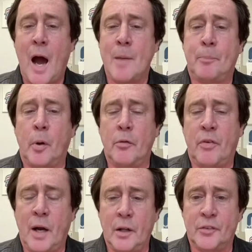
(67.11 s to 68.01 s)
high
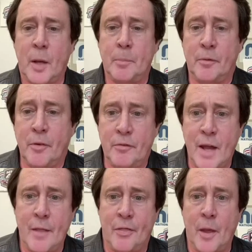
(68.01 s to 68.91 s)
profile type of
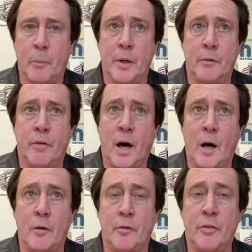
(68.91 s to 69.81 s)
event that would
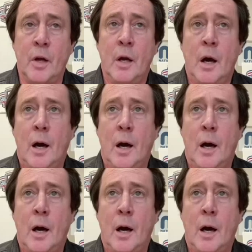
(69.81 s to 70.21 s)
involve